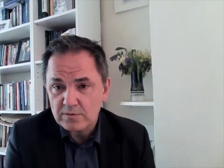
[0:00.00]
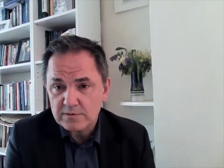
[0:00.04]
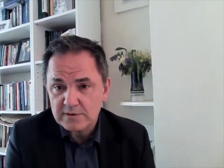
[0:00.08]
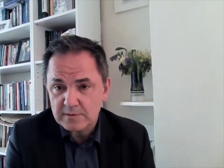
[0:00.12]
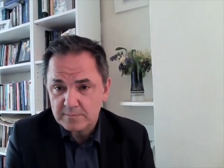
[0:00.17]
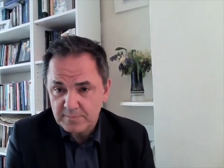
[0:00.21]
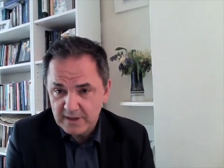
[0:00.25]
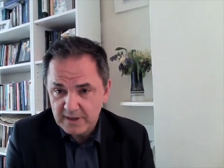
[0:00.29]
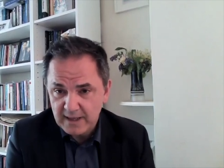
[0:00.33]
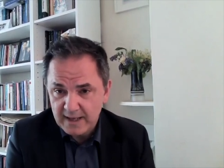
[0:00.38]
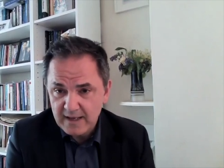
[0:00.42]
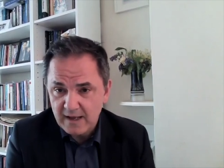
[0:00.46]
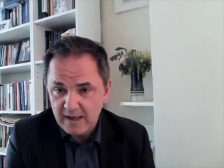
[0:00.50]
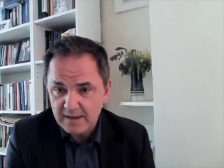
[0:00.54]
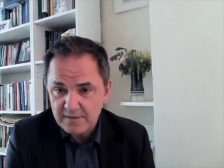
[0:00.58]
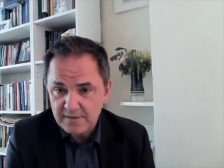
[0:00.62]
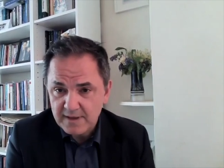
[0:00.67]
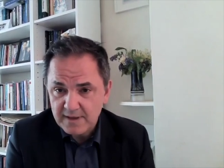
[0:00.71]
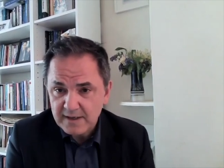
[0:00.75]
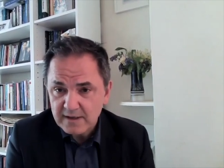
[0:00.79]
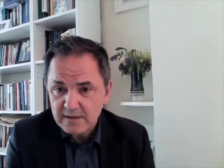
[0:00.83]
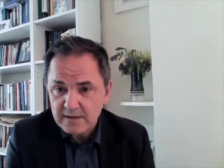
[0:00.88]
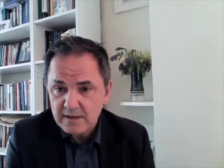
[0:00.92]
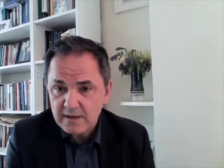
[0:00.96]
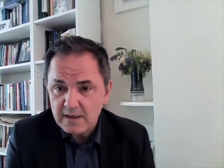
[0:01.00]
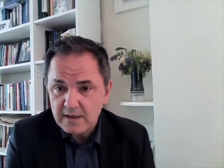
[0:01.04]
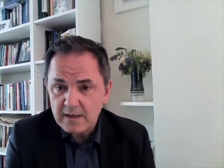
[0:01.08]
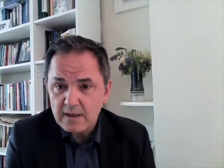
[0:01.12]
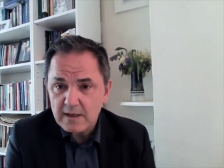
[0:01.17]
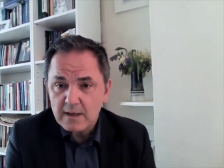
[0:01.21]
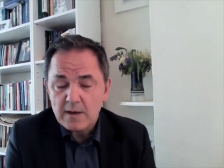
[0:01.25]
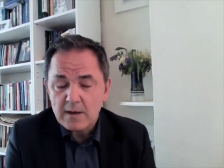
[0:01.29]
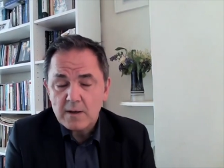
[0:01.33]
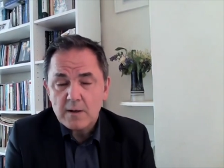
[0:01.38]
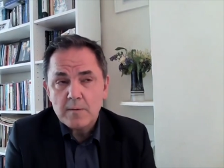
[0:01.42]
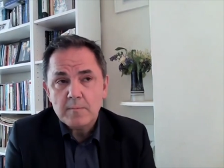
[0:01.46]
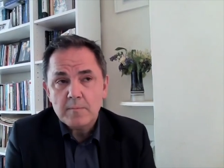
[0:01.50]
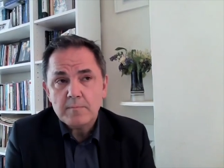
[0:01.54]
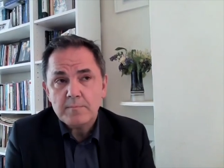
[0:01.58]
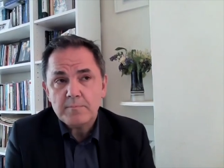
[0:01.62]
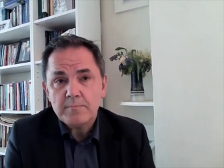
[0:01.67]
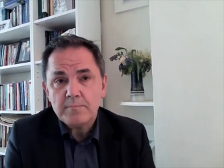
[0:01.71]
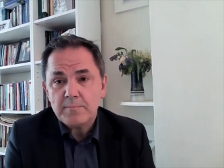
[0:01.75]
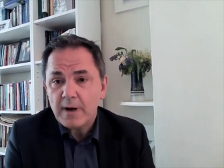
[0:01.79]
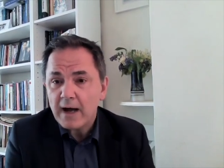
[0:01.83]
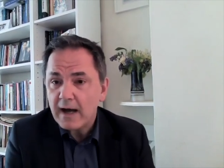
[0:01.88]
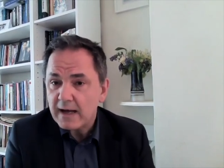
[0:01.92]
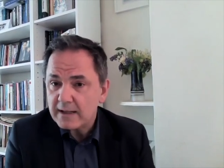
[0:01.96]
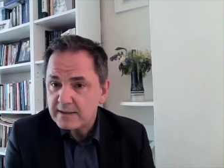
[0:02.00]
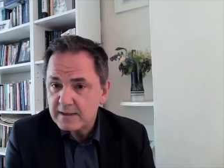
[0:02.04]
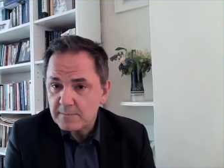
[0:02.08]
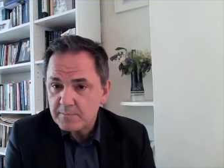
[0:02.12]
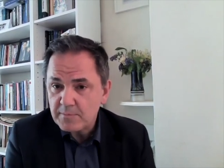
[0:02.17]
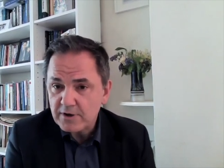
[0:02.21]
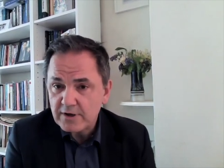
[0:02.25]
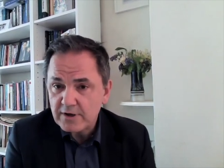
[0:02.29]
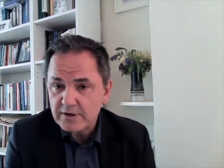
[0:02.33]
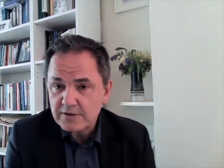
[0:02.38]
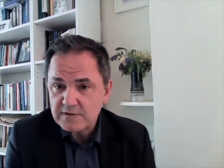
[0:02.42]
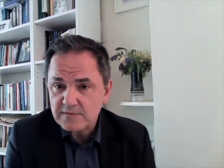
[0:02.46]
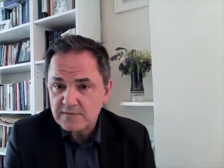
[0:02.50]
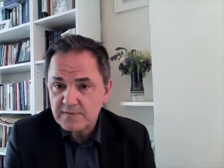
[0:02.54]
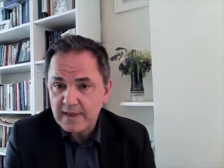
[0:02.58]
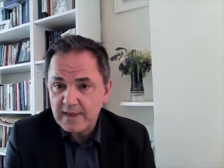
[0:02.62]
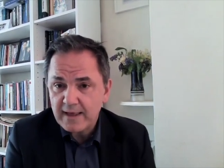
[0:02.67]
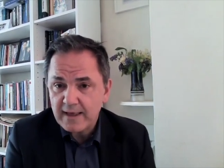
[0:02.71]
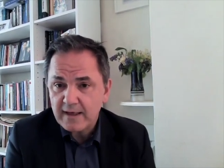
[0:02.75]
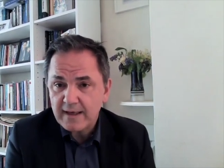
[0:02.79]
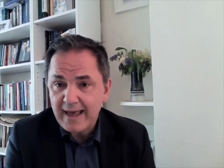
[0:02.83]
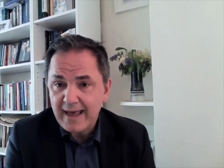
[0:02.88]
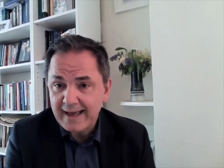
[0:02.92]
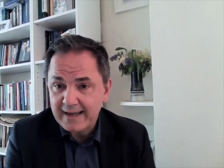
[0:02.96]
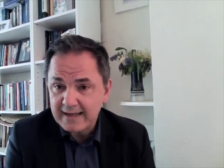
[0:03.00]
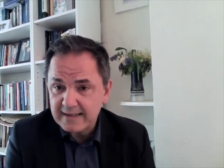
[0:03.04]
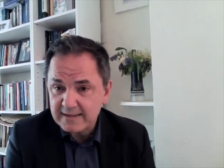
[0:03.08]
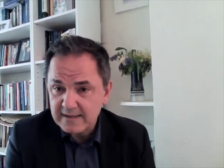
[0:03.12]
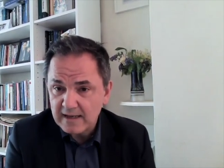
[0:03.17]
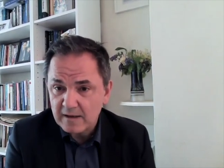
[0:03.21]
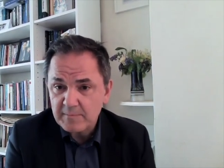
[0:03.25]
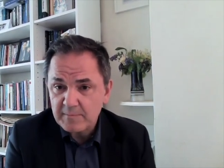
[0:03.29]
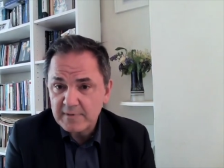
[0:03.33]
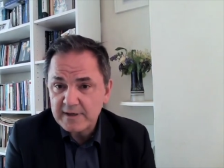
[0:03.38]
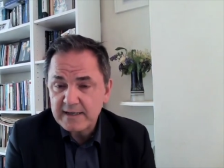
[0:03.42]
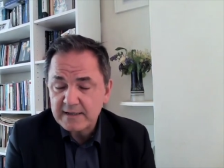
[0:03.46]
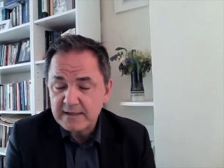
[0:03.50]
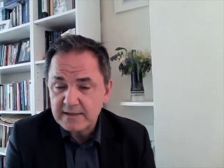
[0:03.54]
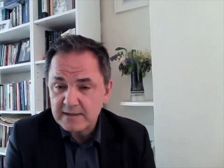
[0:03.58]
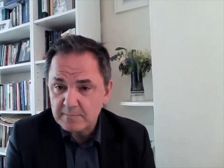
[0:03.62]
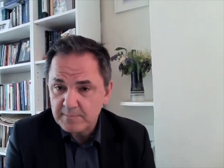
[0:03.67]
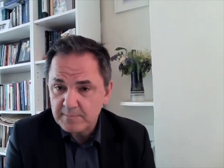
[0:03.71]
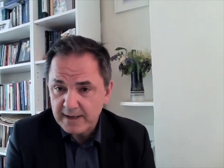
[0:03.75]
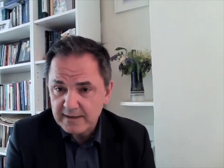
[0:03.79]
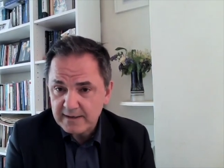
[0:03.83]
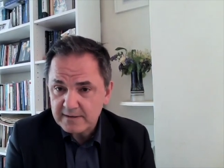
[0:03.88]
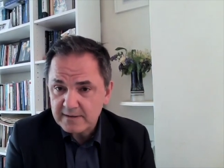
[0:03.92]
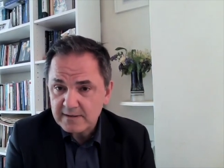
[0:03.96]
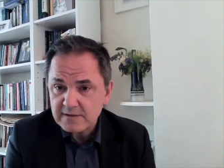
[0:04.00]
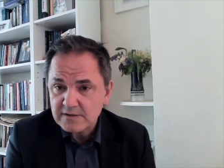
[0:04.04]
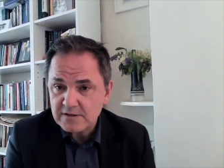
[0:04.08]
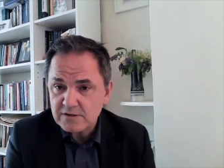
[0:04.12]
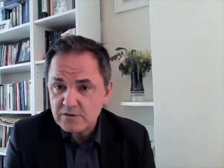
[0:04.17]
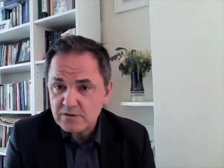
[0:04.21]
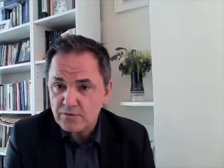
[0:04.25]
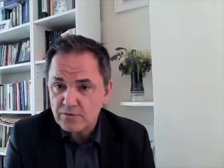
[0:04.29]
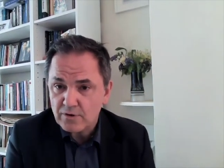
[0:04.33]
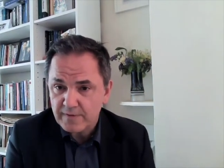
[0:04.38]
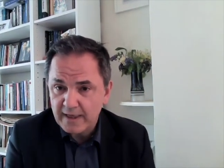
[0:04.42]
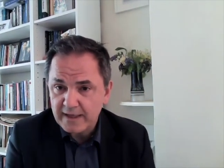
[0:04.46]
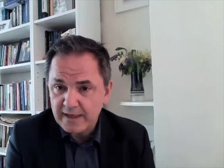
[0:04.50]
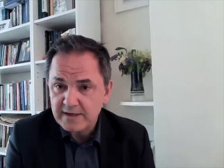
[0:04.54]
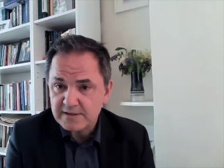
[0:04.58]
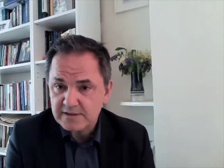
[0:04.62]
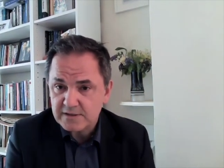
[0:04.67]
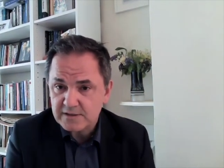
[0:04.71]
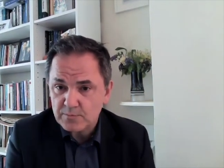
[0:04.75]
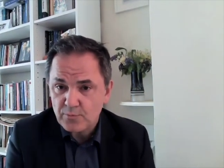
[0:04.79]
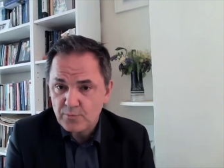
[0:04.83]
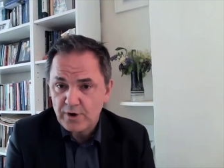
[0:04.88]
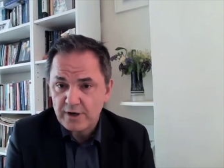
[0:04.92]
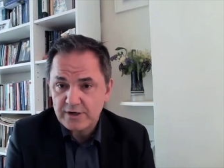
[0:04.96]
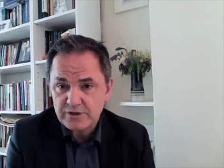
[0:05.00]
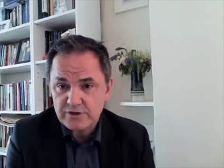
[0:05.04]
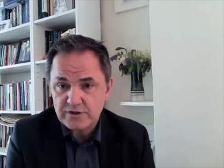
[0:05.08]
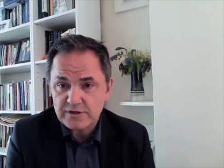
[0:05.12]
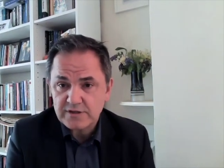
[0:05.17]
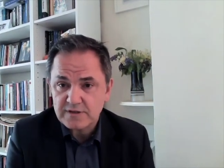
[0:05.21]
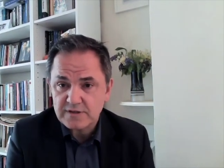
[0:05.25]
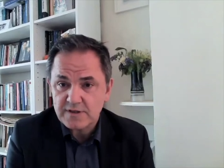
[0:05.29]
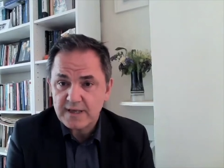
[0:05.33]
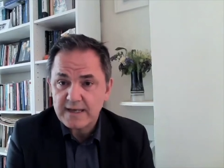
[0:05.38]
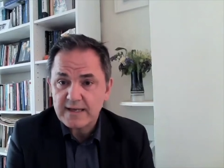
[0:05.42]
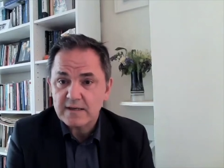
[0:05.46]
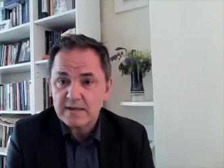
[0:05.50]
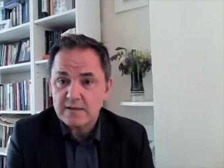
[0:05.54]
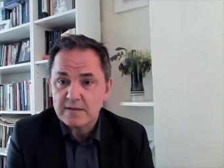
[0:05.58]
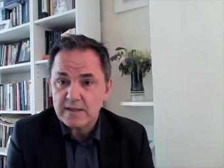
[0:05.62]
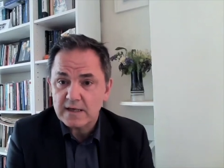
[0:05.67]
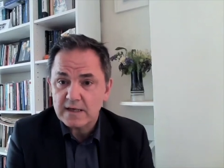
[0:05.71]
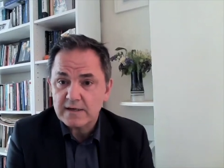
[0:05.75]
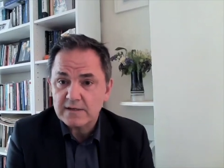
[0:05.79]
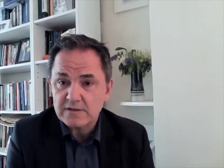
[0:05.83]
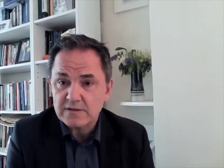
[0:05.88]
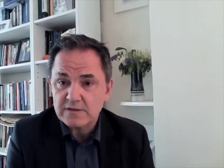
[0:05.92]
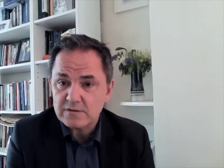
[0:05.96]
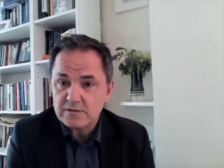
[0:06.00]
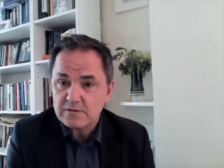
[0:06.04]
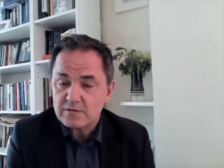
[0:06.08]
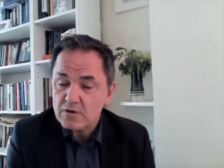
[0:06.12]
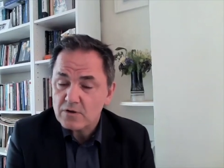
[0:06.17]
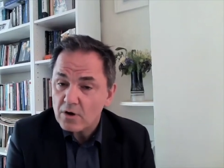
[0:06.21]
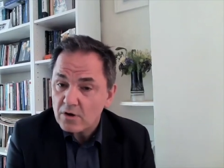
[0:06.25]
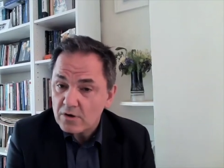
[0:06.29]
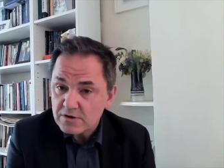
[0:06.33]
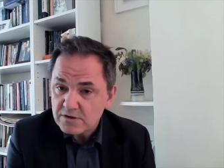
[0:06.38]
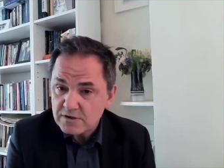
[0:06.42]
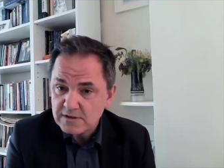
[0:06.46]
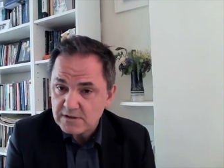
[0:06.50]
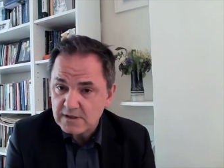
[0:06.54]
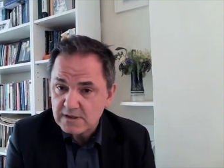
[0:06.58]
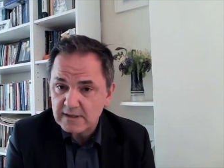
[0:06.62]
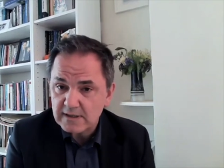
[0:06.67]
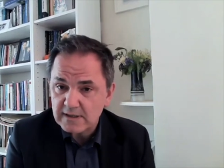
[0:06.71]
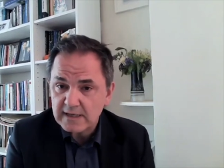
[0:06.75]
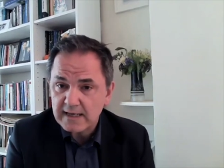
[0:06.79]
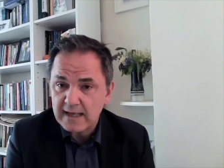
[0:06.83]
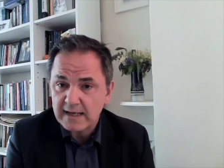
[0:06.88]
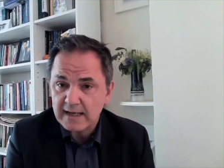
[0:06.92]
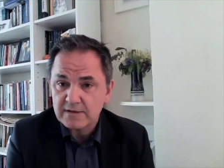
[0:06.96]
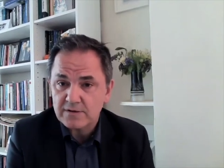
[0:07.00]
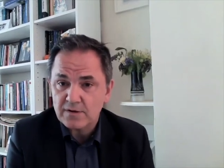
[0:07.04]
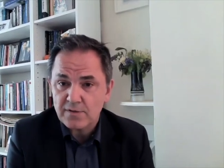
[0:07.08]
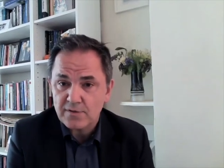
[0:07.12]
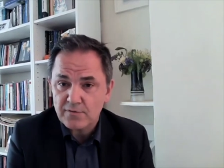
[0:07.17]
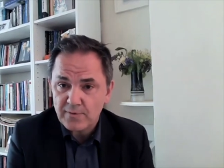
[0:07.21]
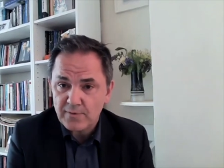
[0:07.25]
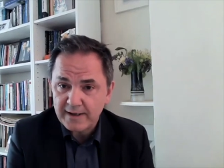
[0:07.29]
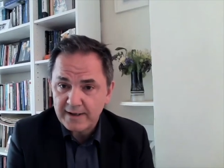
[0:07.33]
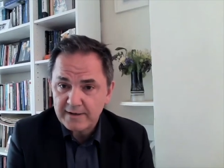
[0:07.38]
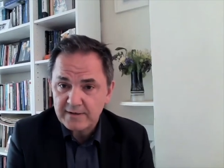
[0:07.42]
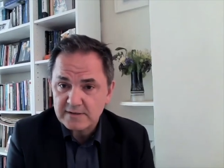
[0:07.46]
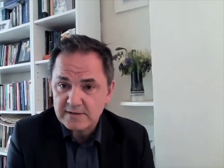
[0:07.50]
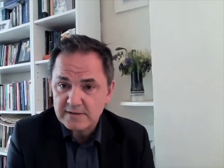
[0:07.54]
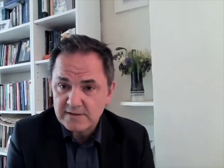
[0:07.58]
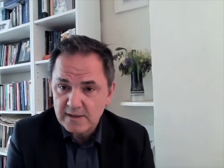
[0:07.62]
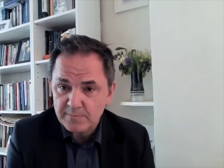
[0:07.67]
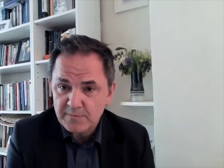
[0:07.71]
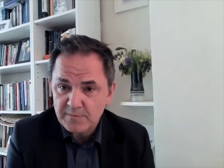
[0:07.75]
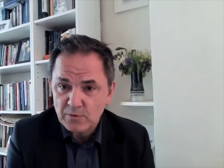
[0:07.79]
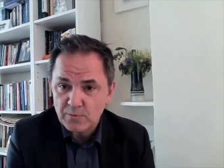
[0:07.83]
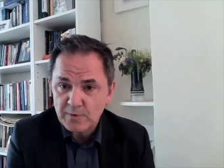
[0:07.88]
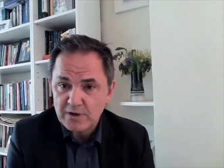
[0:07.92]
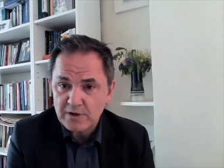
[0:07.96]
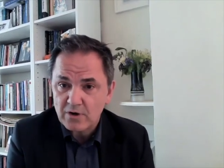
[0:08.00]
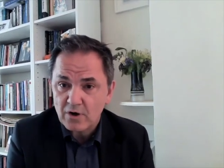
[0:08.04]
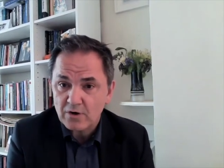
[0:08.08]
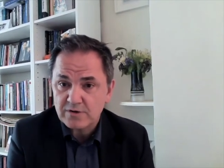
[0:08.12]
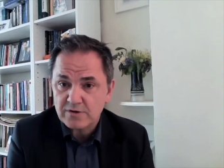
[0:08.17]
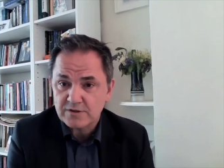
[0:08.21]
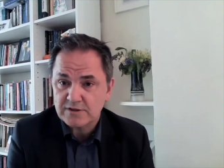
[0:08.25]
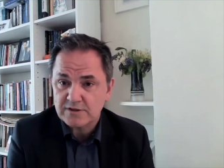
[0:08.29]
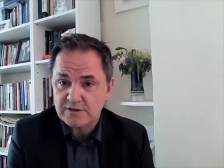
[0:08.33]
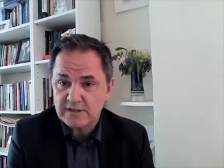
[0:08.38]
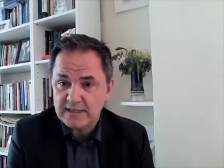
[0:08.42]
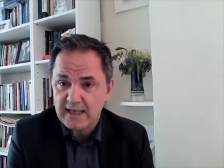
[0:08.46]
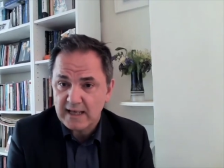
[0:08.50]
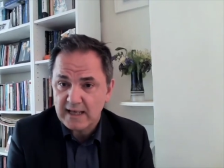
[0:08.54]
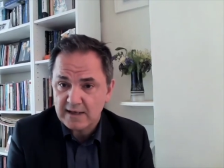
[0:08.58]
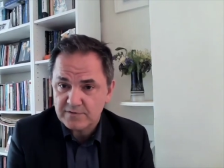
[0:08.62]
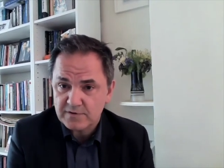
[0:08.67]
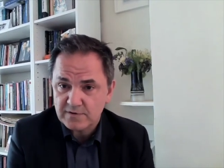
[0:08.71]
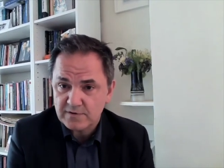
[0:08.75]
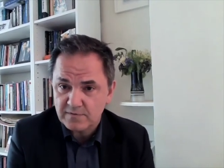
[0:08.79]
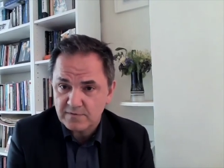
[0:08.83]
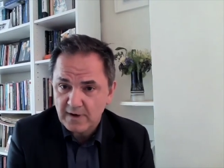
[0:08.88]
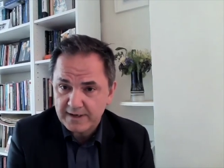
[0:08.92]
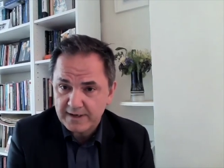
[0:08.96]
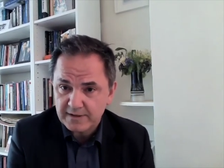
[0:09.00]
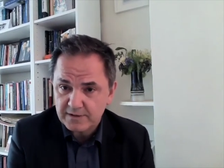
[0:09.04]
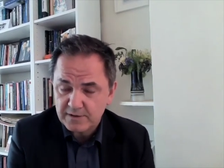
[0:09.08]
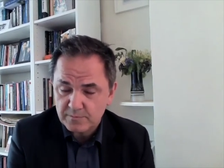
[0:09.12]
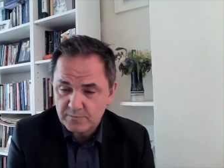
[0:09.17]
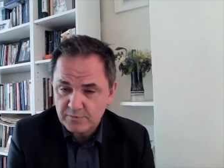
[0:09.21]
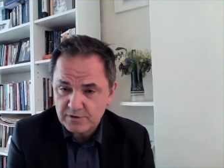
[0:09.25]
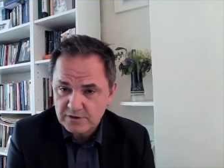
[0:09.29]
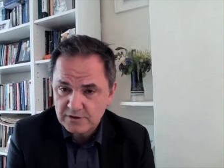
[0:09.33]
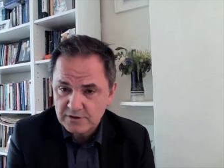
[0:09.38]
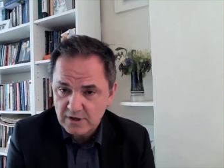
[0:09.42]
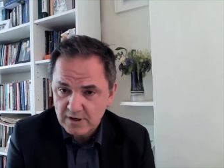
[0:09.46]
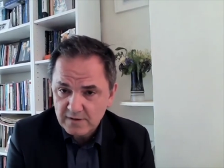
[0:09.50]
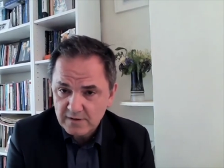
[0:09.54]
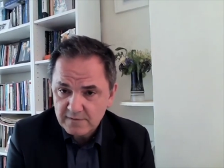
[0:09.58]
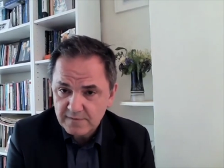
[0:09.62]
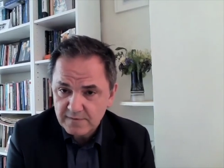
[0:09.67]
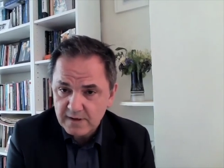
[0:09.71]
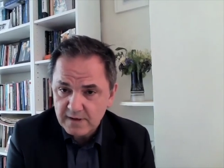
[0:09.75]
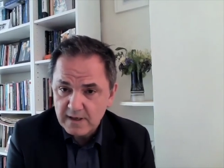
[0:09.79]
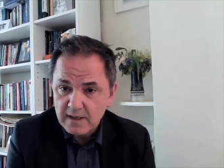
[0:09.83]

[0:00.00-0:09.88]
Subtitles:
to play, I think, partly because of their academic independence, although that is a precious thing that is constantly under threat and something we constantly have to fight to preserve,